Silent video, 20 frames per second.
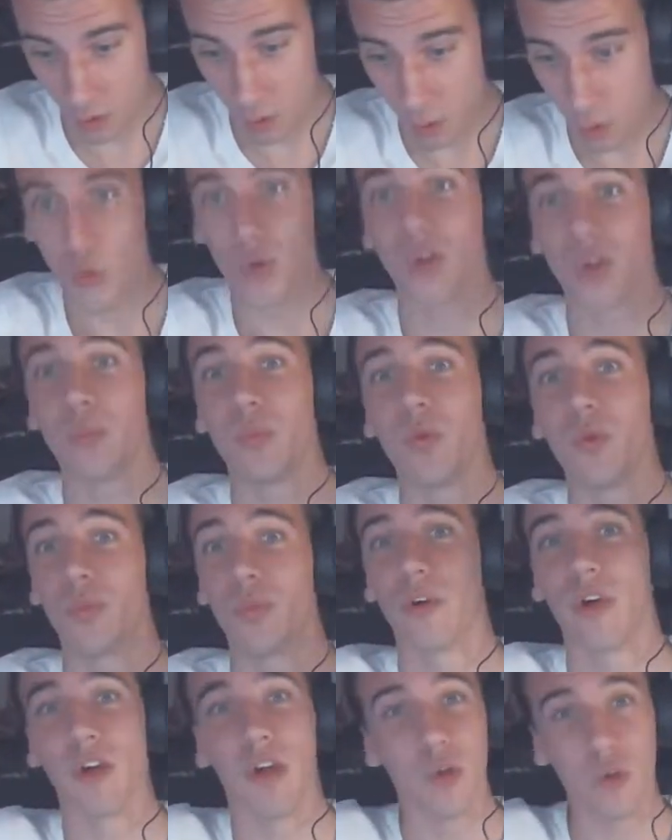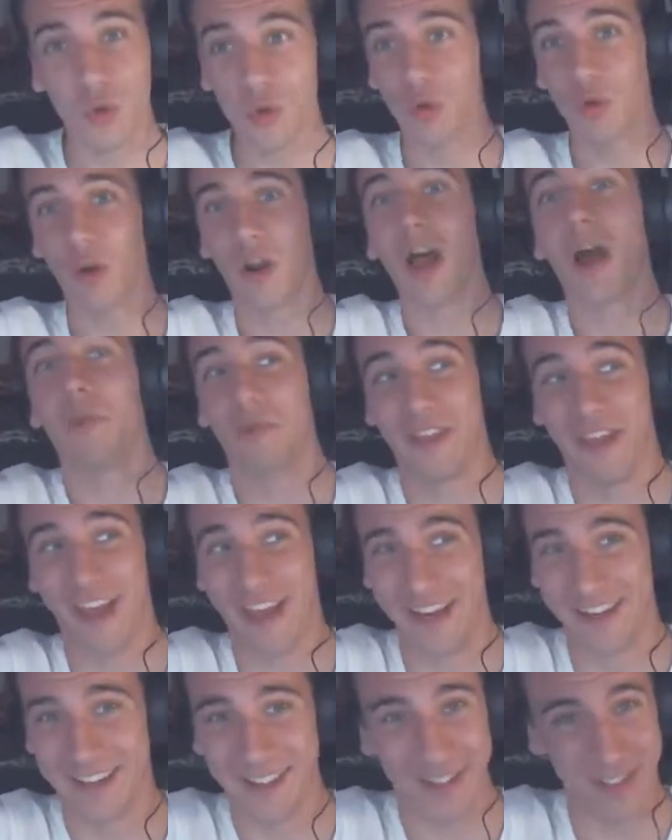Holy poop. You can do a lot with
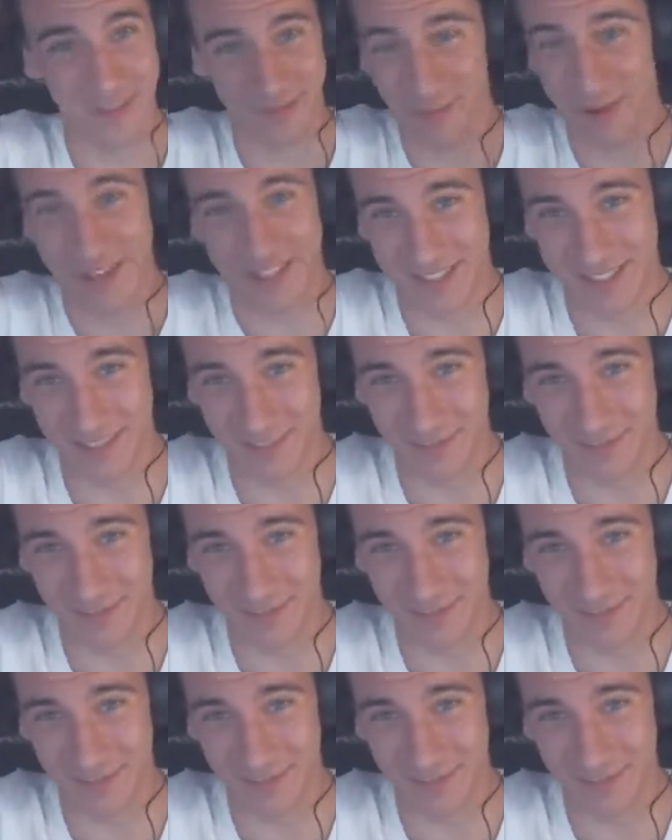that just by itself.